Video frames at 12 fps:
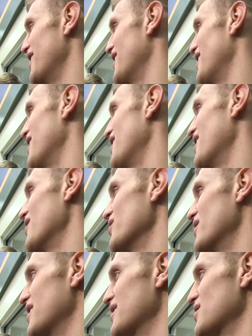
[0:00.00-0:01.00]
thing, and I
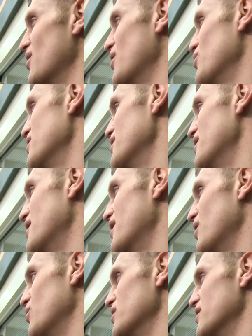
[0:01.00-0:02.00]
don't think so. I
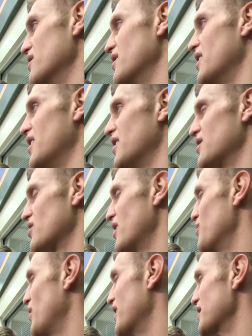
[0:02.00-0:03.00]
wouldn't
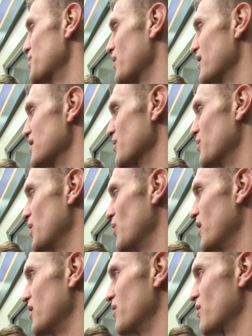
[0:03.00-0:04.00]
trade my experience at
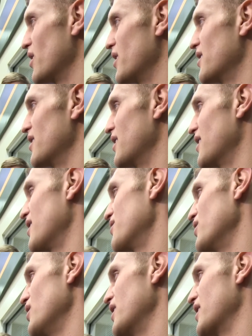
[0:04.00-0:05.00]
BYU for anything, and I
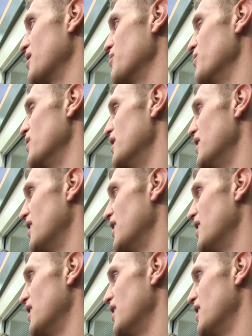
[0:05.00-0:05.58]
feel like I'm